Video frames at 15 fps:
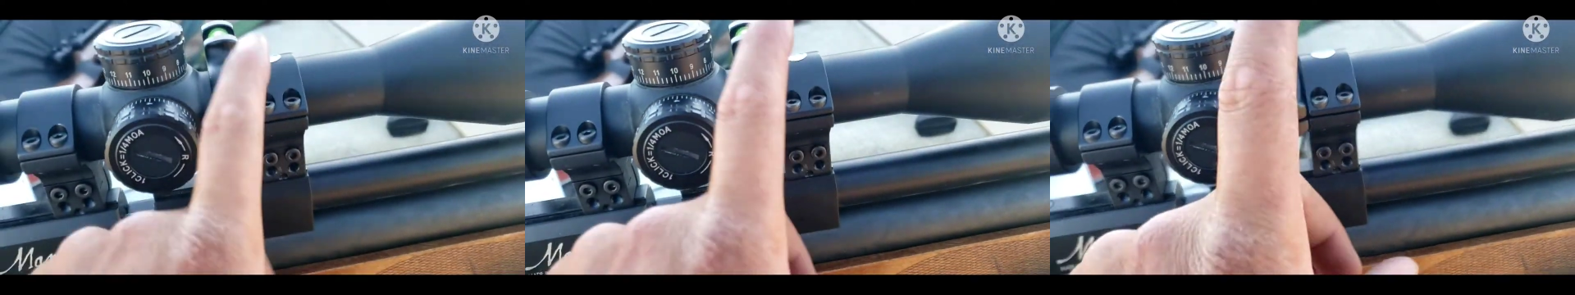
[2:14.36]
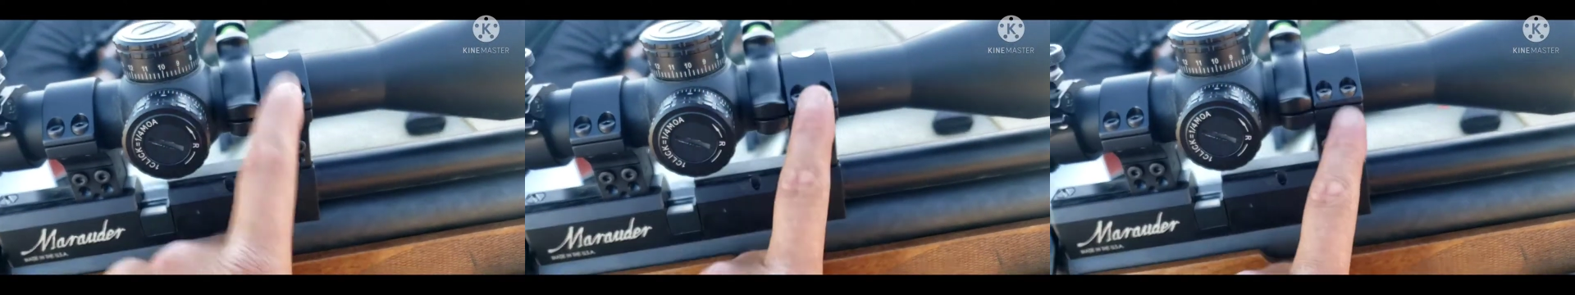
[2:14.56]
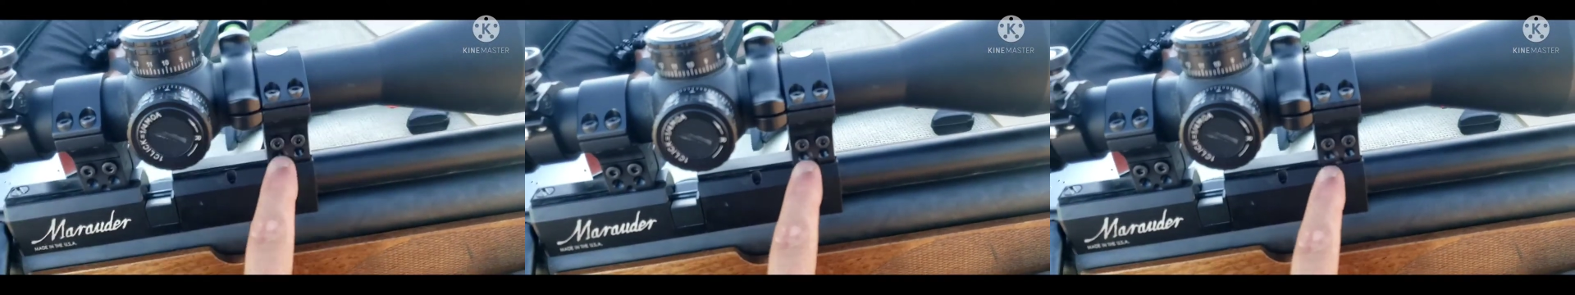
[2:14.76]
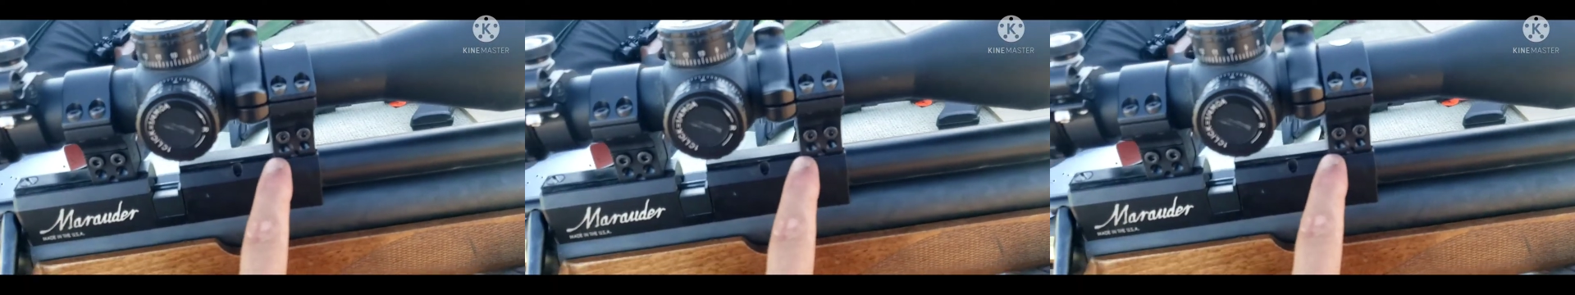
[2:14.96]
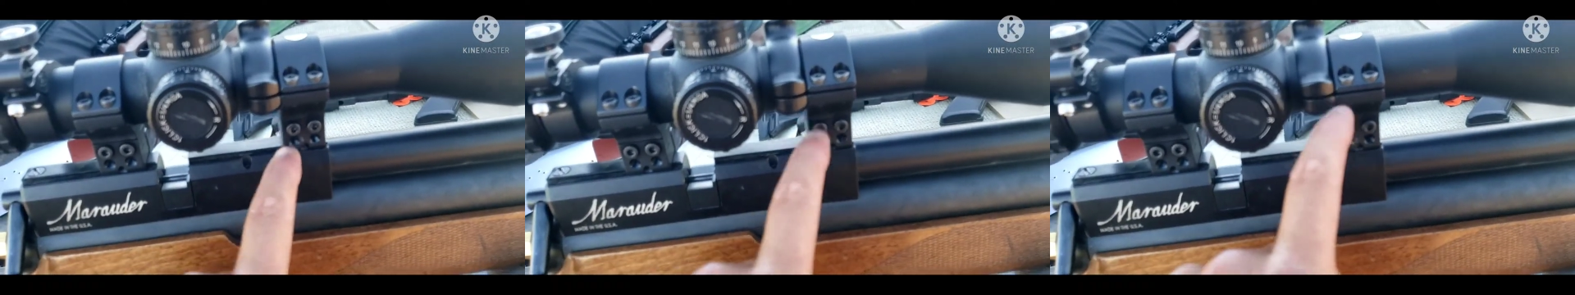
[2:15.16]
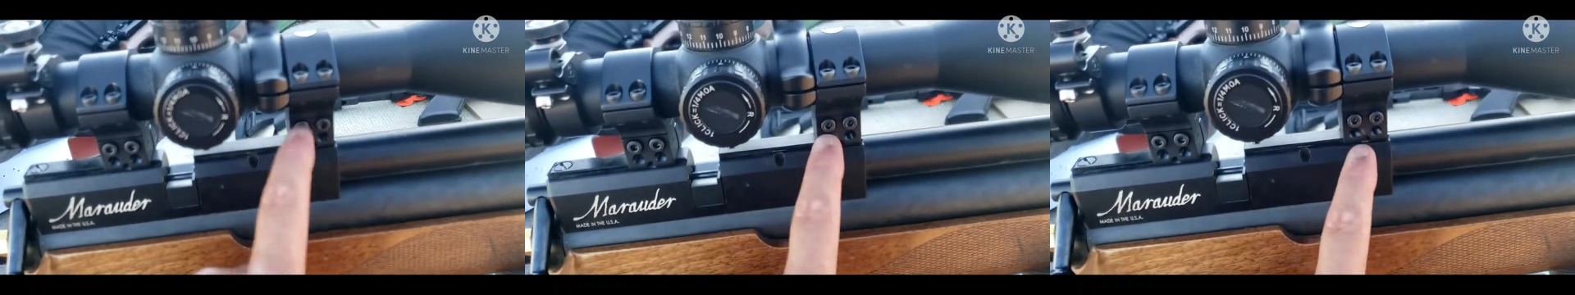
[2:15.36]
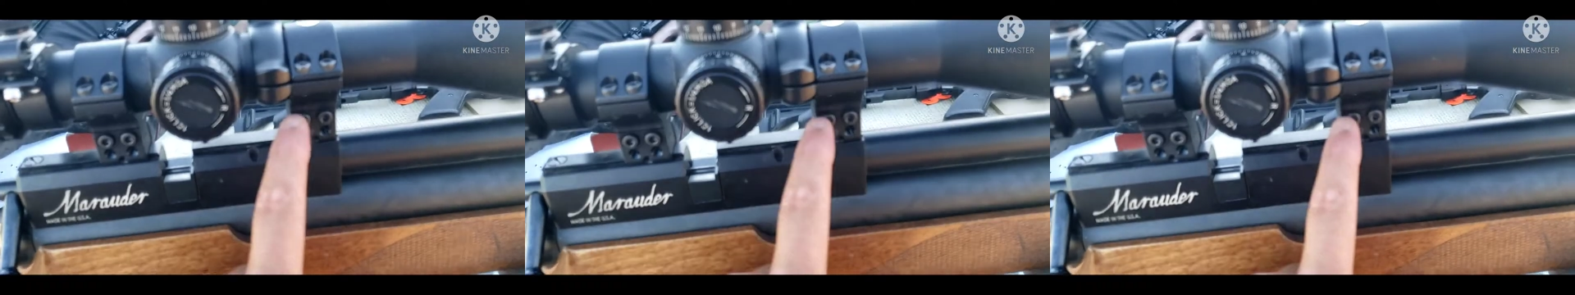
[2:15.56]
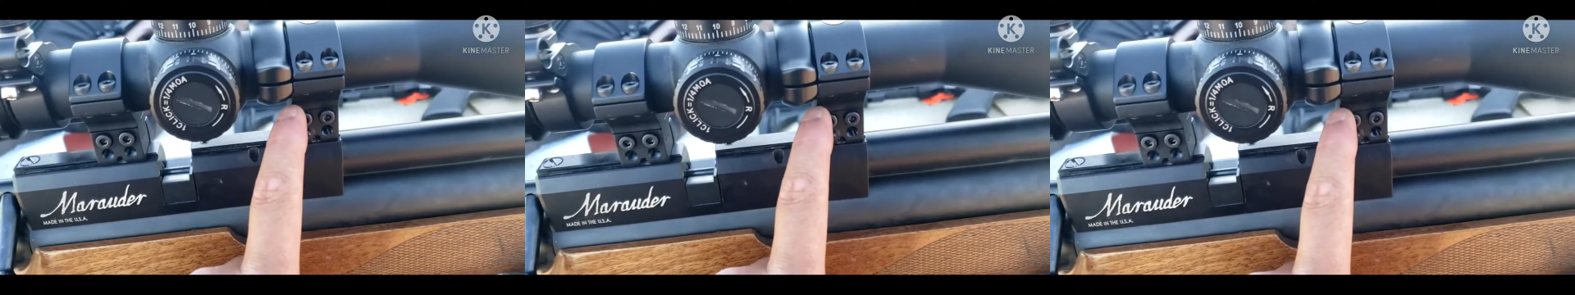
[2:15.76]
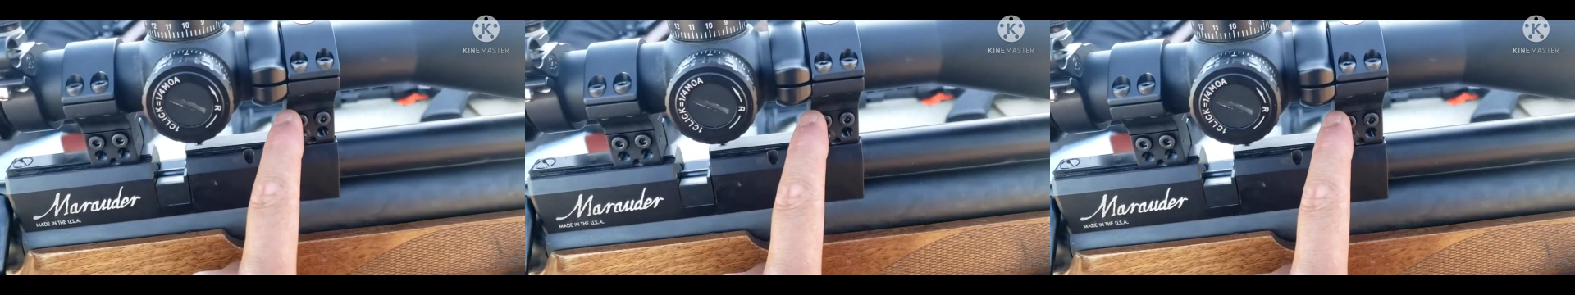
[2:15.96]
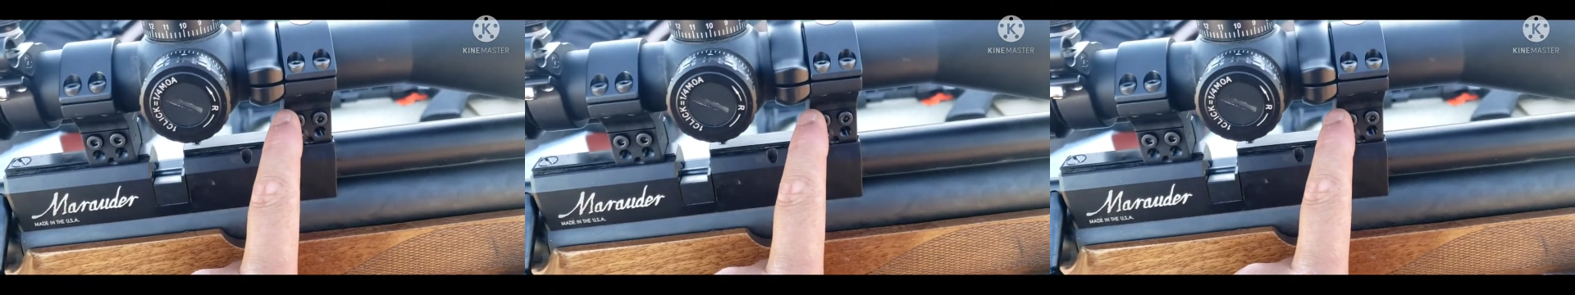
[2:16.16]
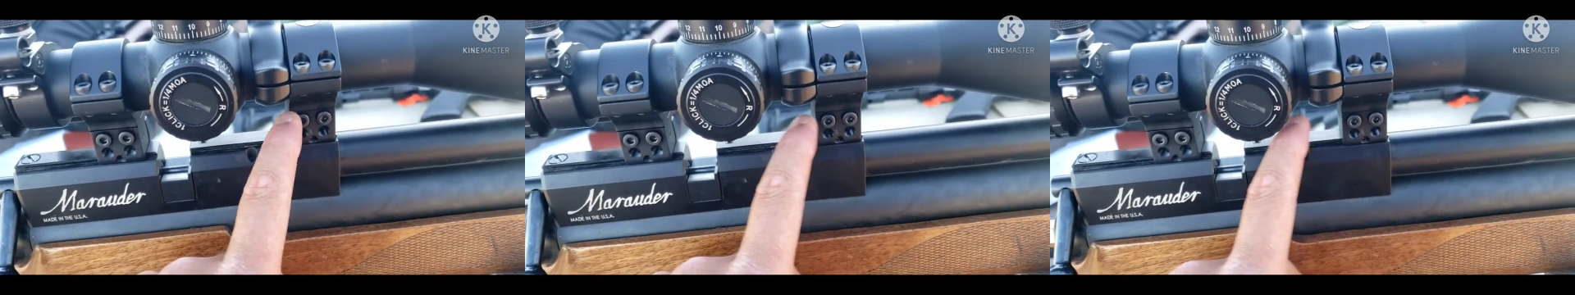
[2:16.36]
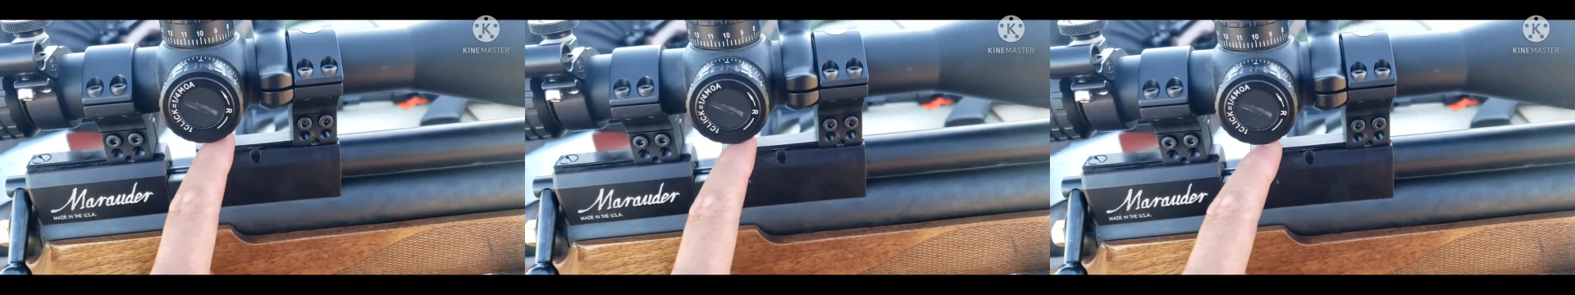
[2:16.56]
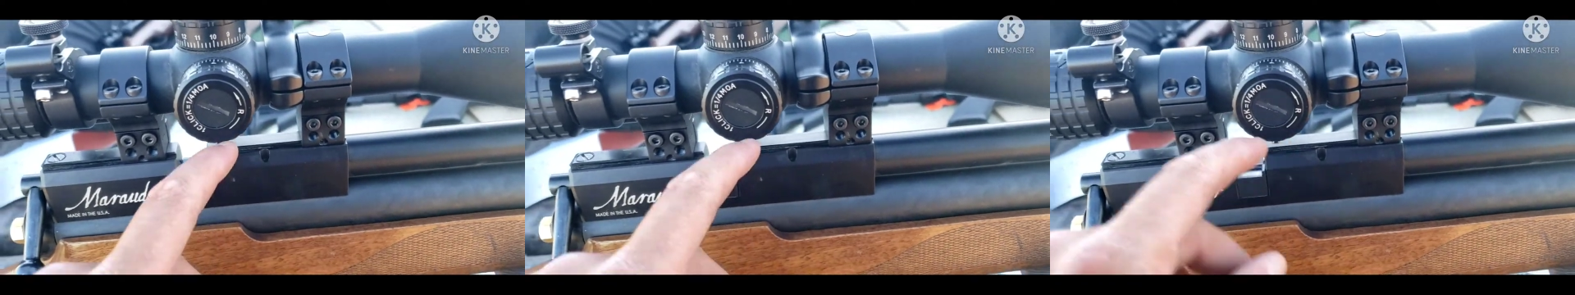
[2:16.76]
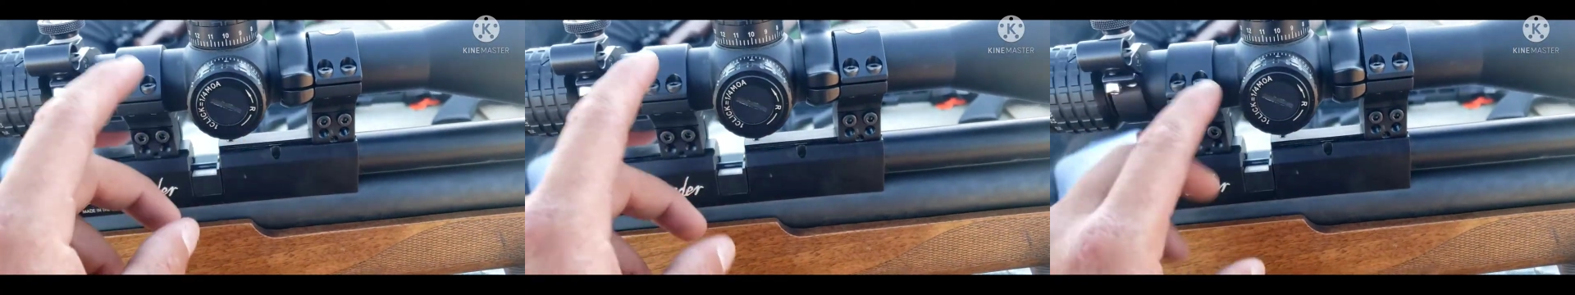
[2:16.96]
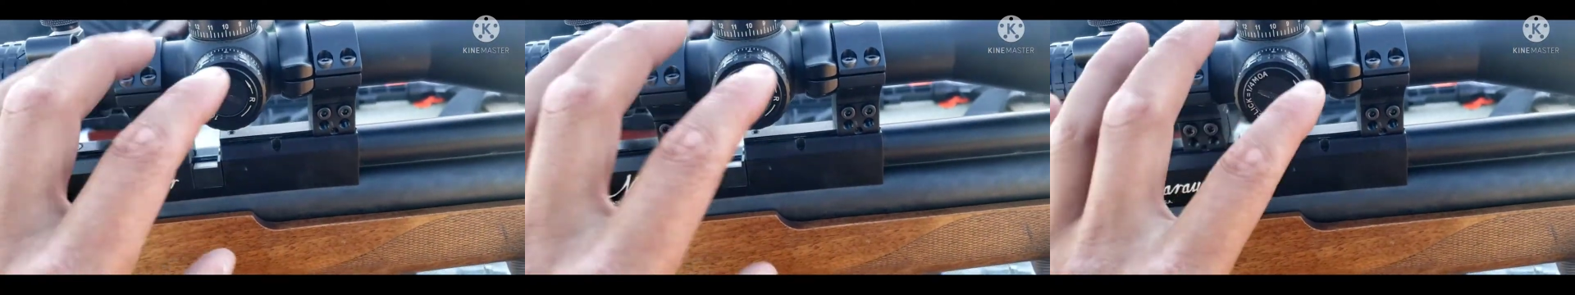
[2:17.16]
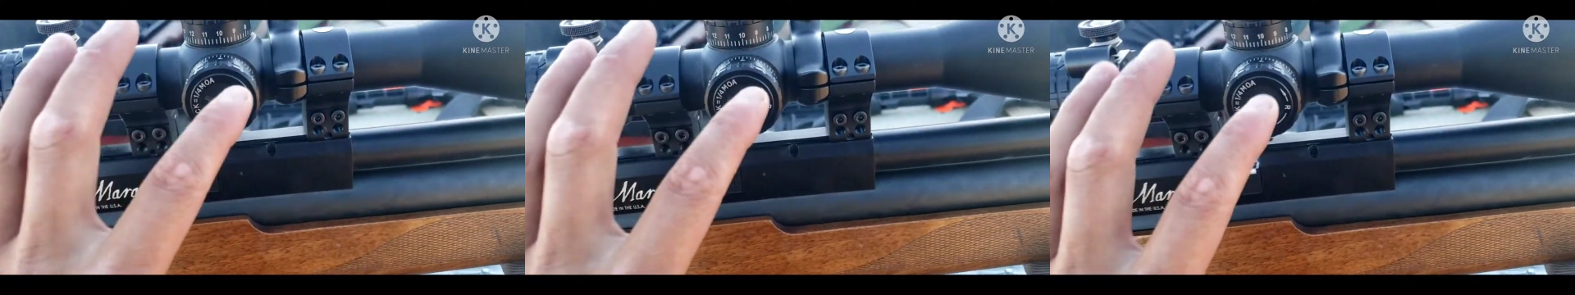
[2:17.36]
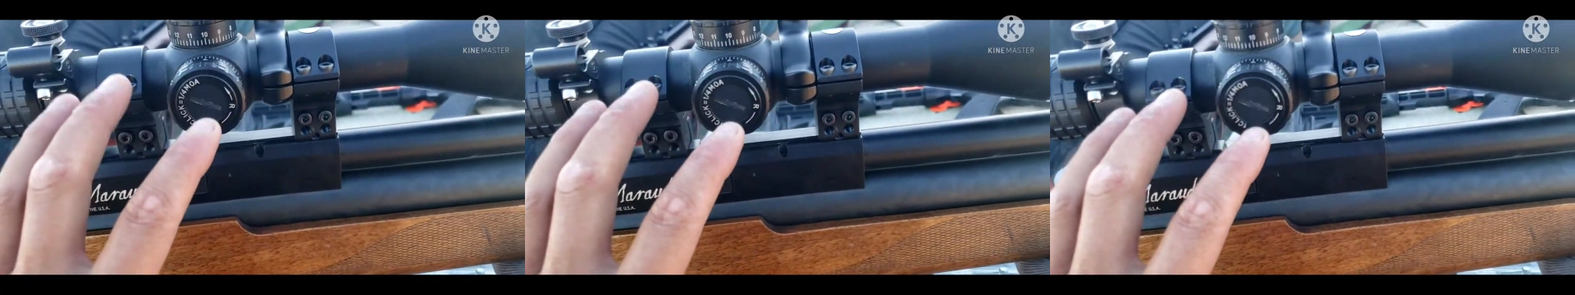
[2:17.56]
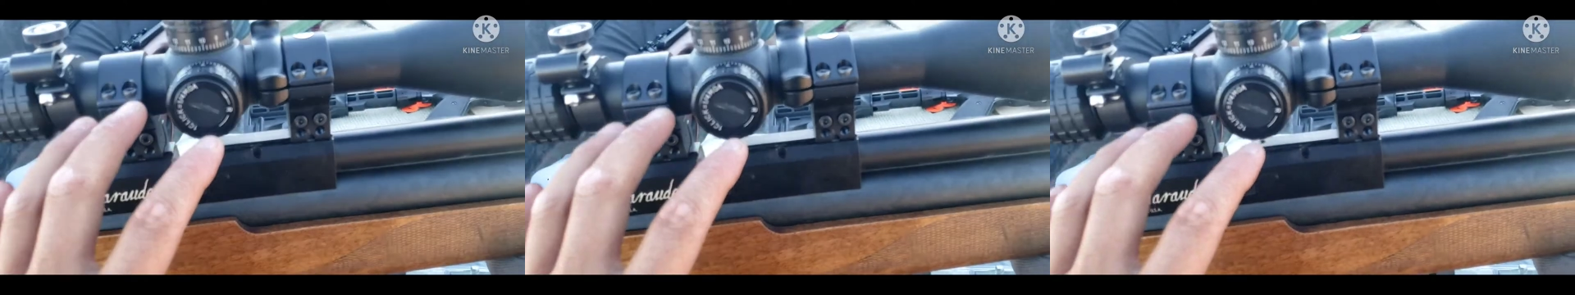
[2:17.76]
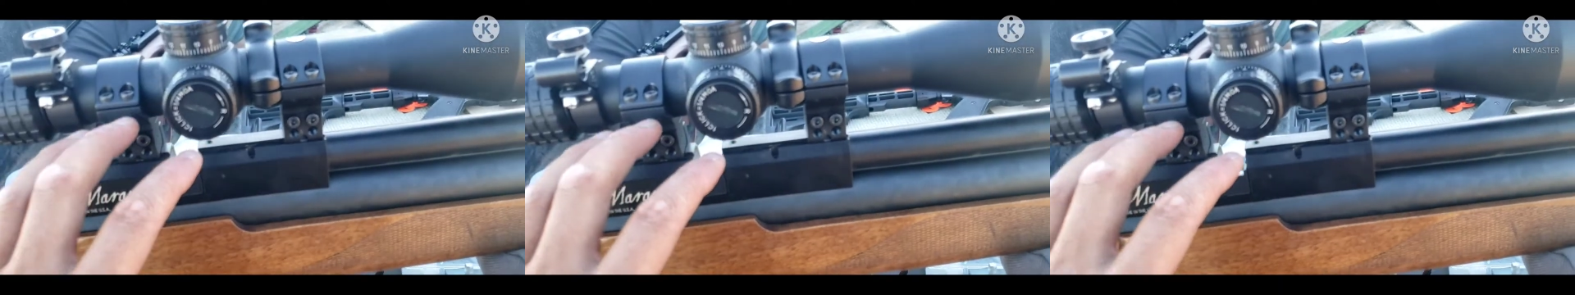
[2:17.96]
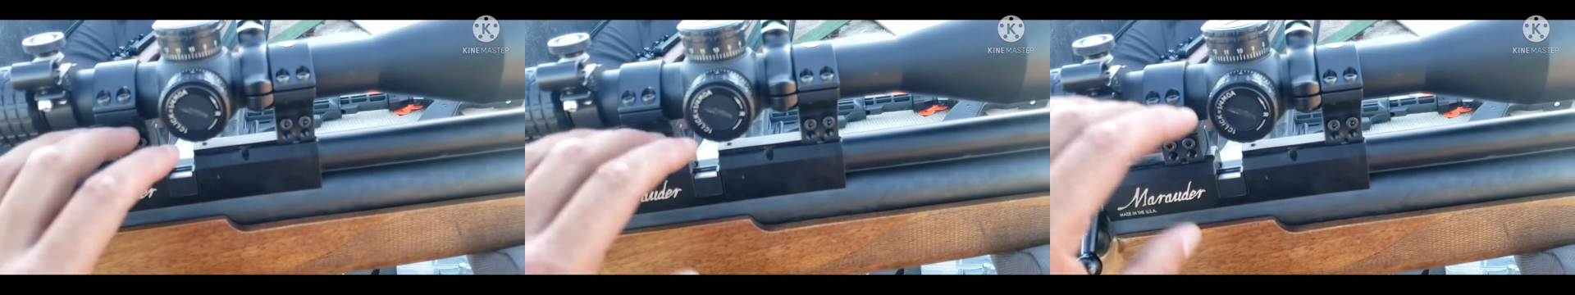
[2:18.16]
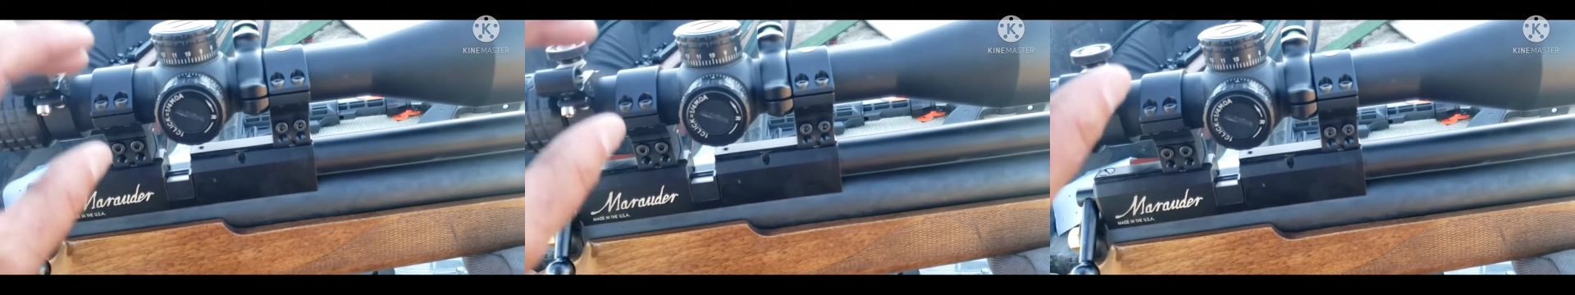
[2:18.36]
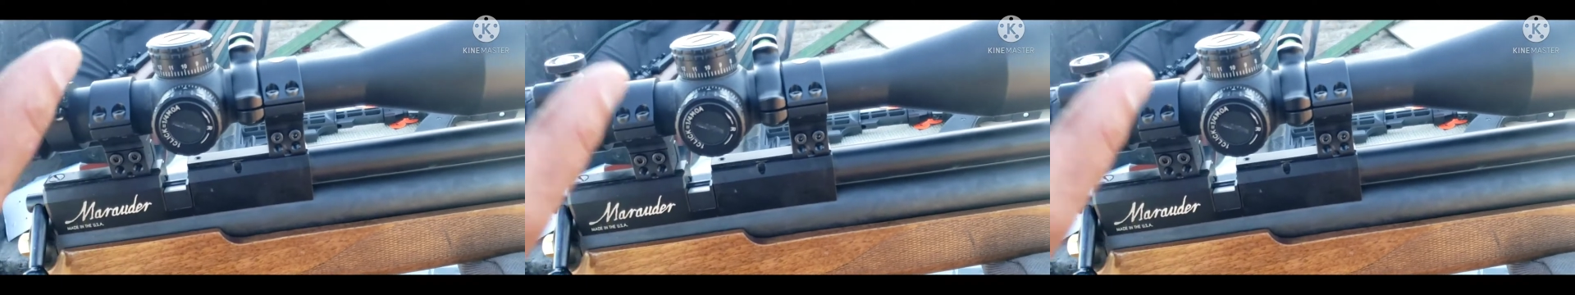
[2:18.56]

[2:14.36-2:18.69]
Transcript: (no speaker visible)